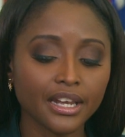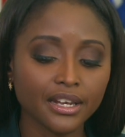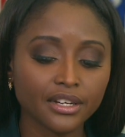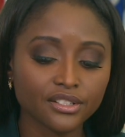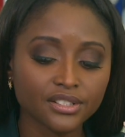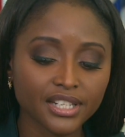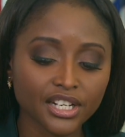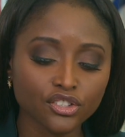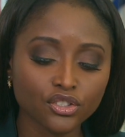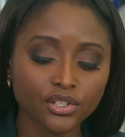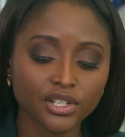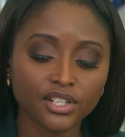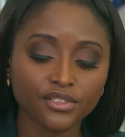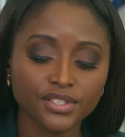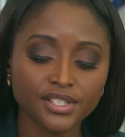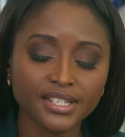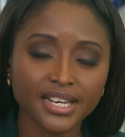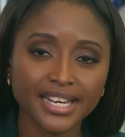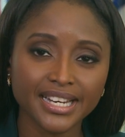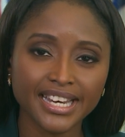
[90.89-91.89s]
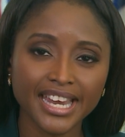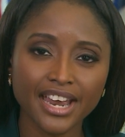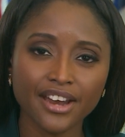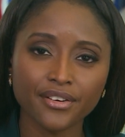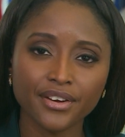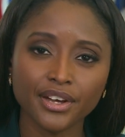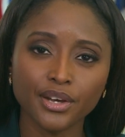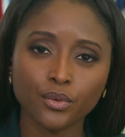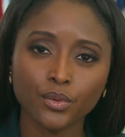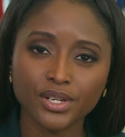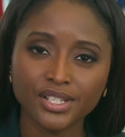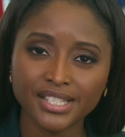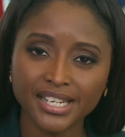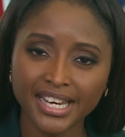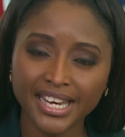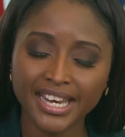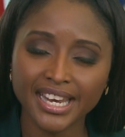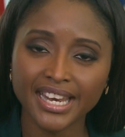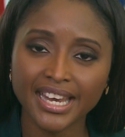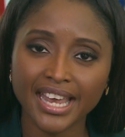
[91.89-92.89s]
Secretary of State Kerry was
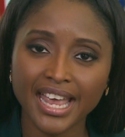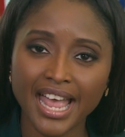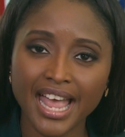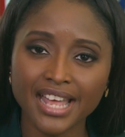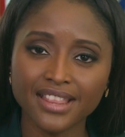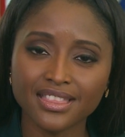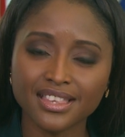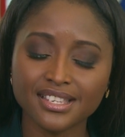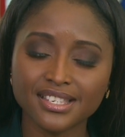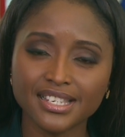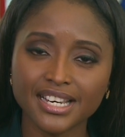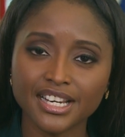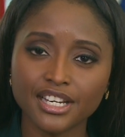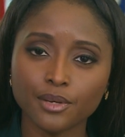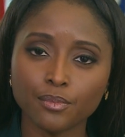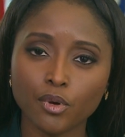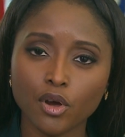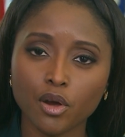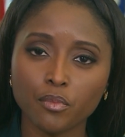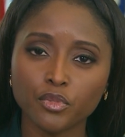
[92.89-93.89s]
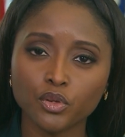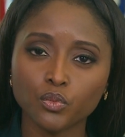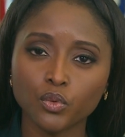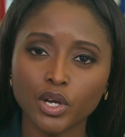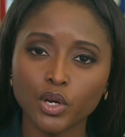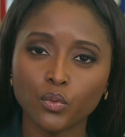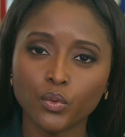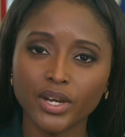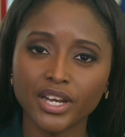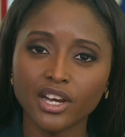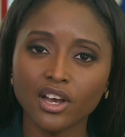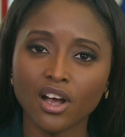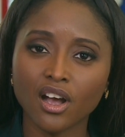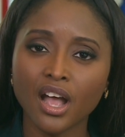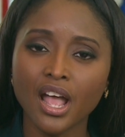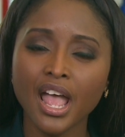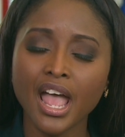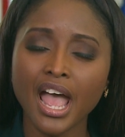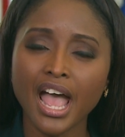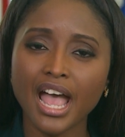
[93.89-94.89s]
here at the State Department where we are
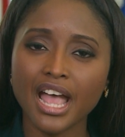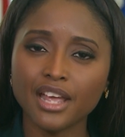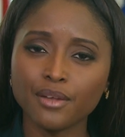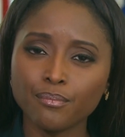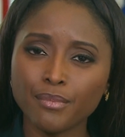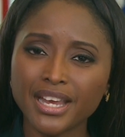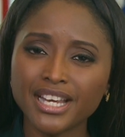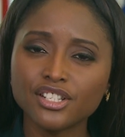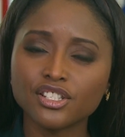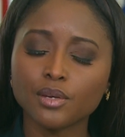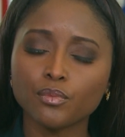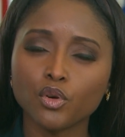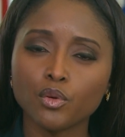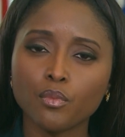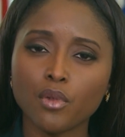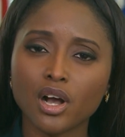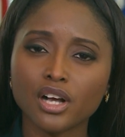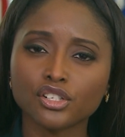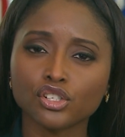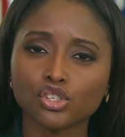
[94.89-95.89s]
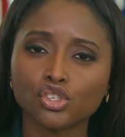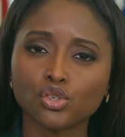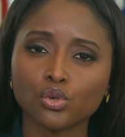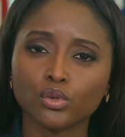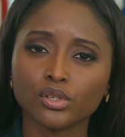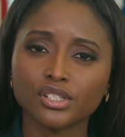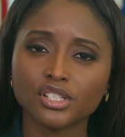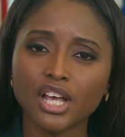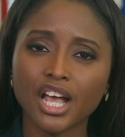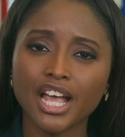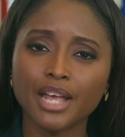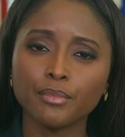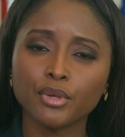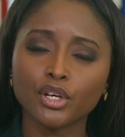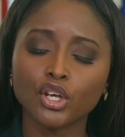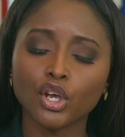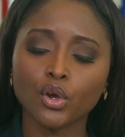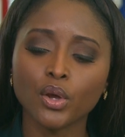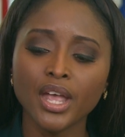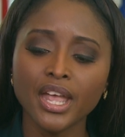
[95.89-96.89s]
and made some remarks a short time
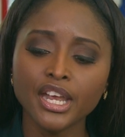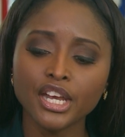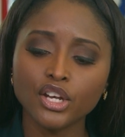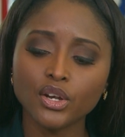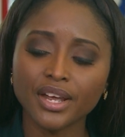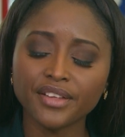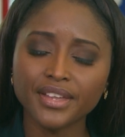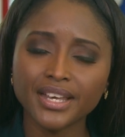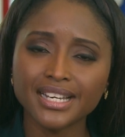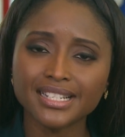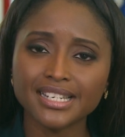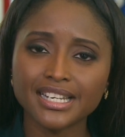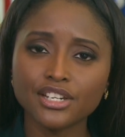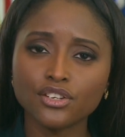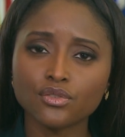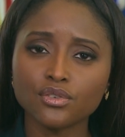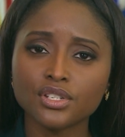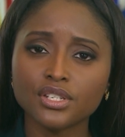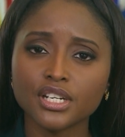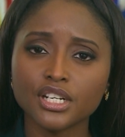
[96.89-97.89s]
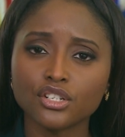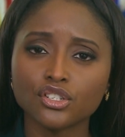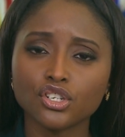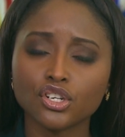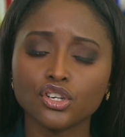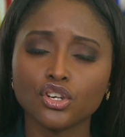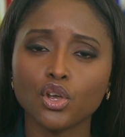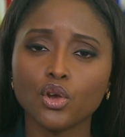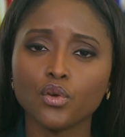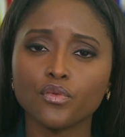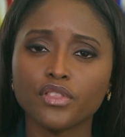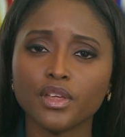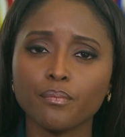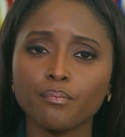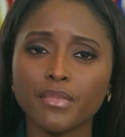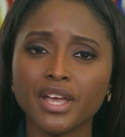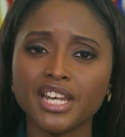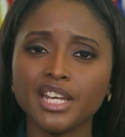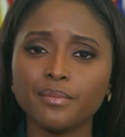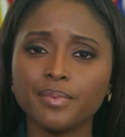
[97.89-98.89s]
ago. You know, I think it's interesting to note that
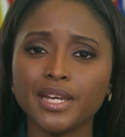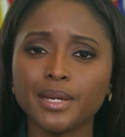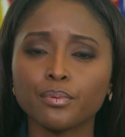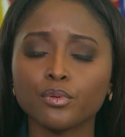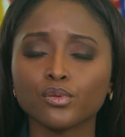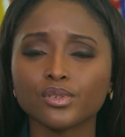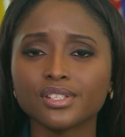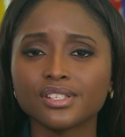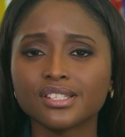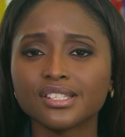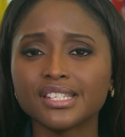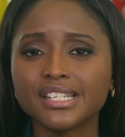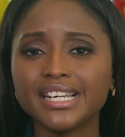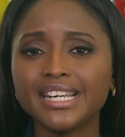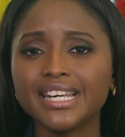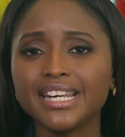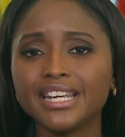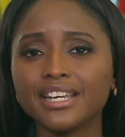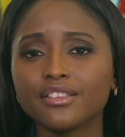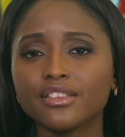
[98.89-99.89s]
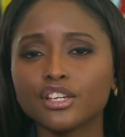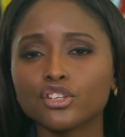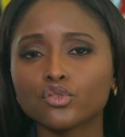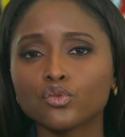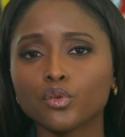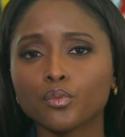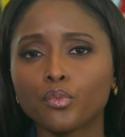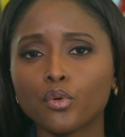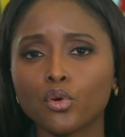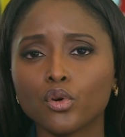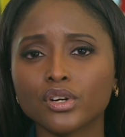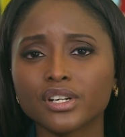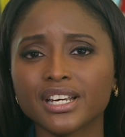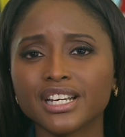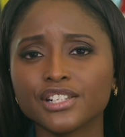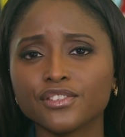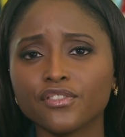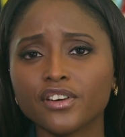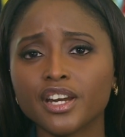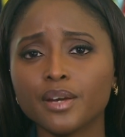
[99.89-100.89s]
many people see this report
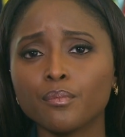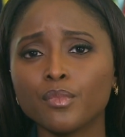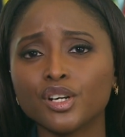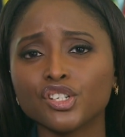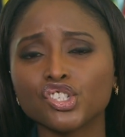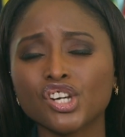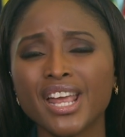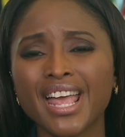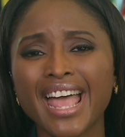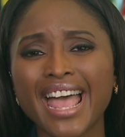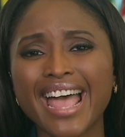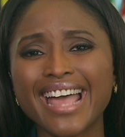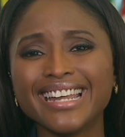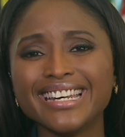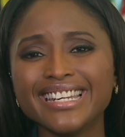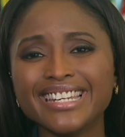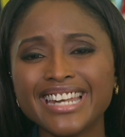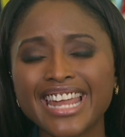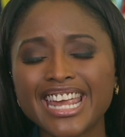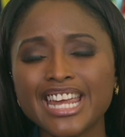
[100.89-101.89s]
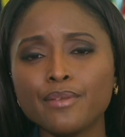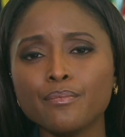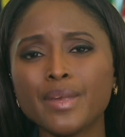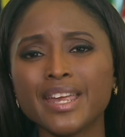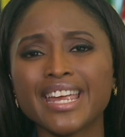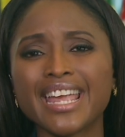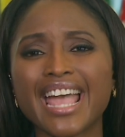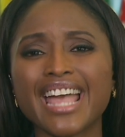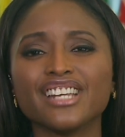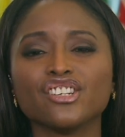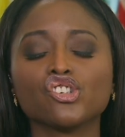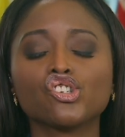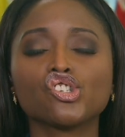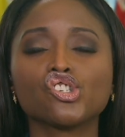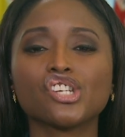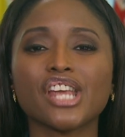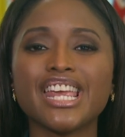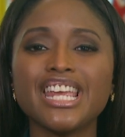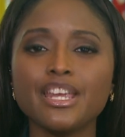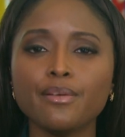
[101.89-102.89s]
as very much a naming and
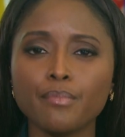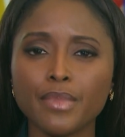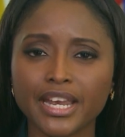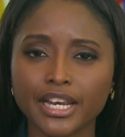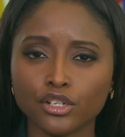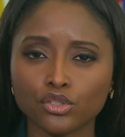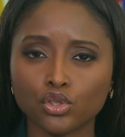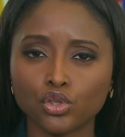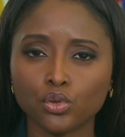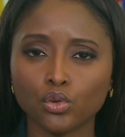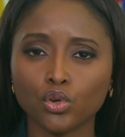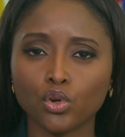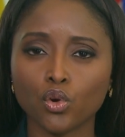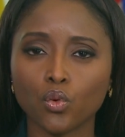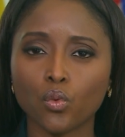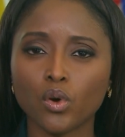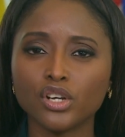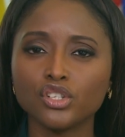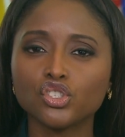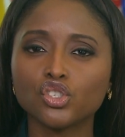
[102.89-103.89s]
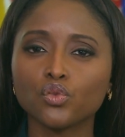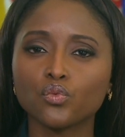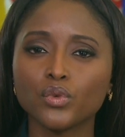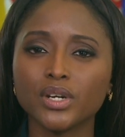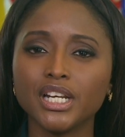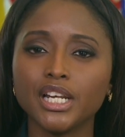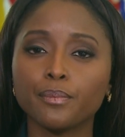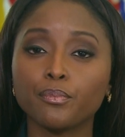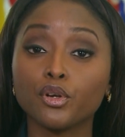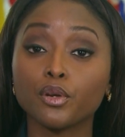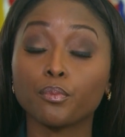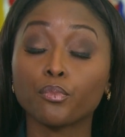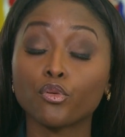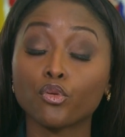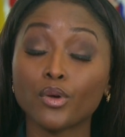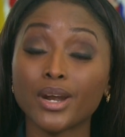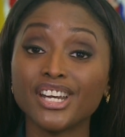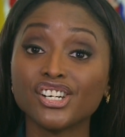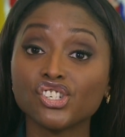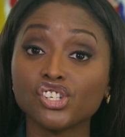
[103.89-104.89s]
shaming tool, one to really put
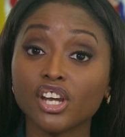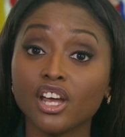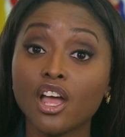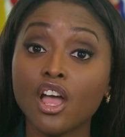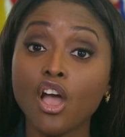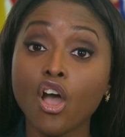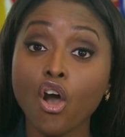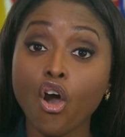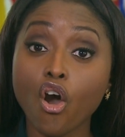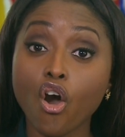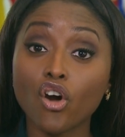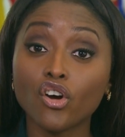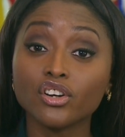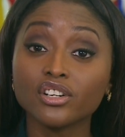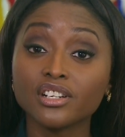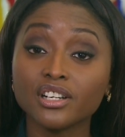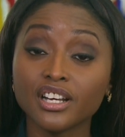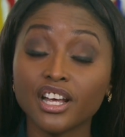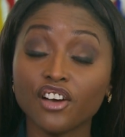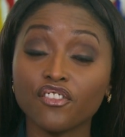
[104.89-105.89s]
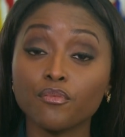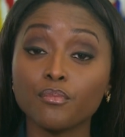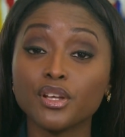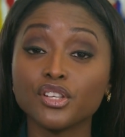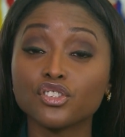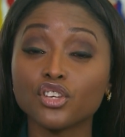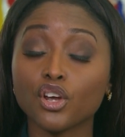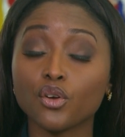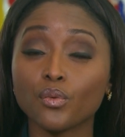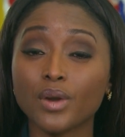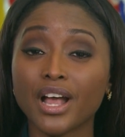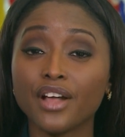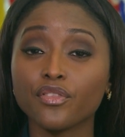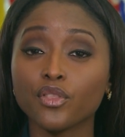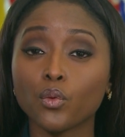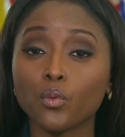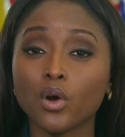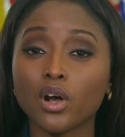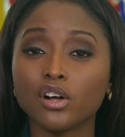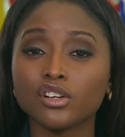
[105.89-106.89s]
pressure on governments around
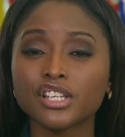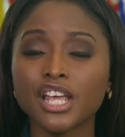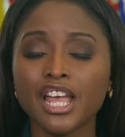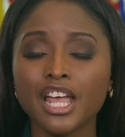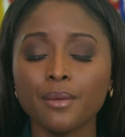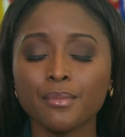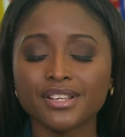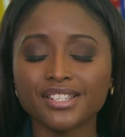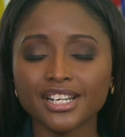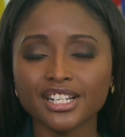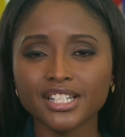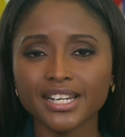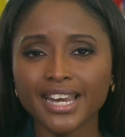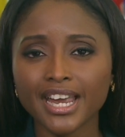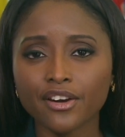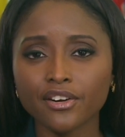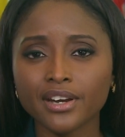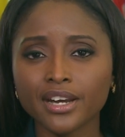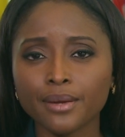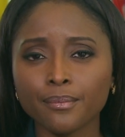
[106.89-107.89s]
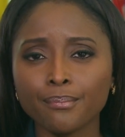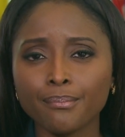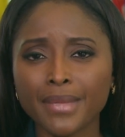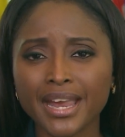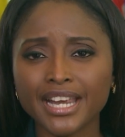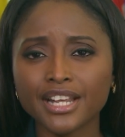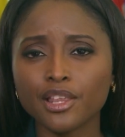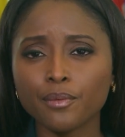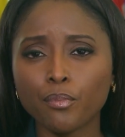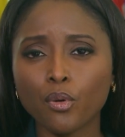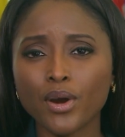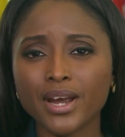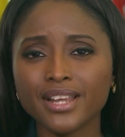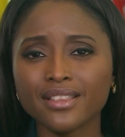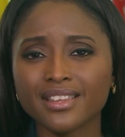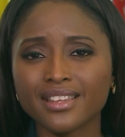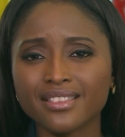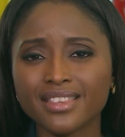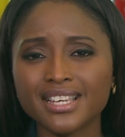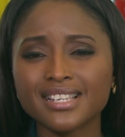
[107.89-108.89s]
the world. But Secretary Kerry made the
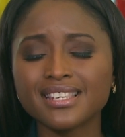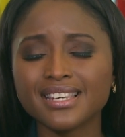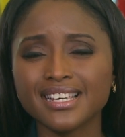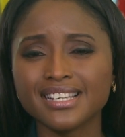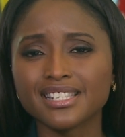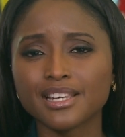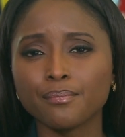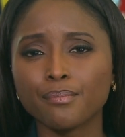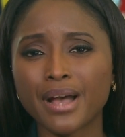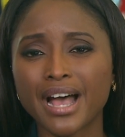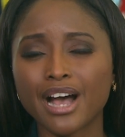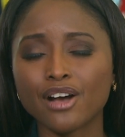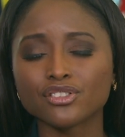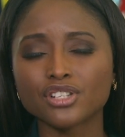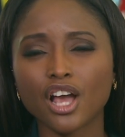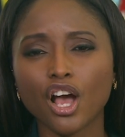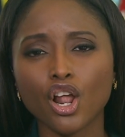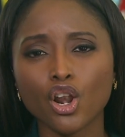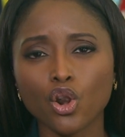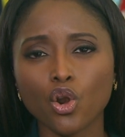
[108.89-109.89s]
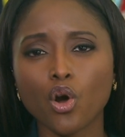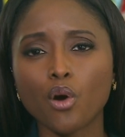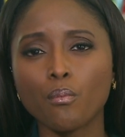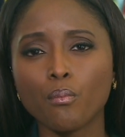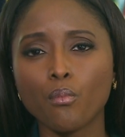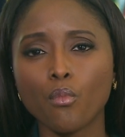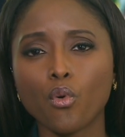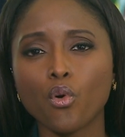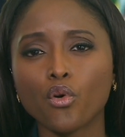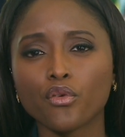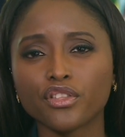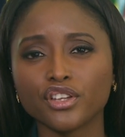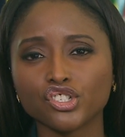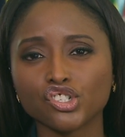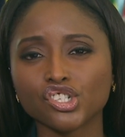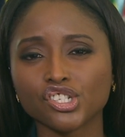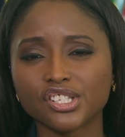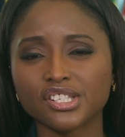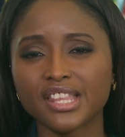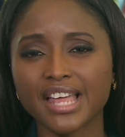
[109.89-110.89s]
point that this is about a lot more than
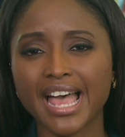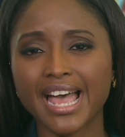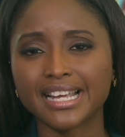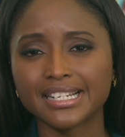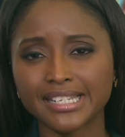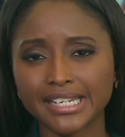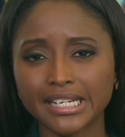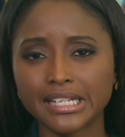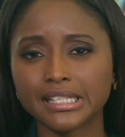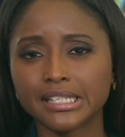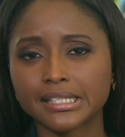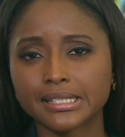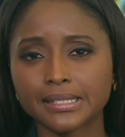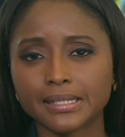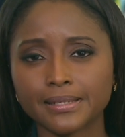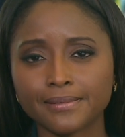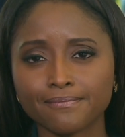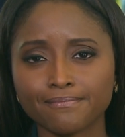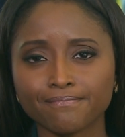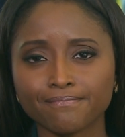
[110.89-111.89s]
just that. Take a listen.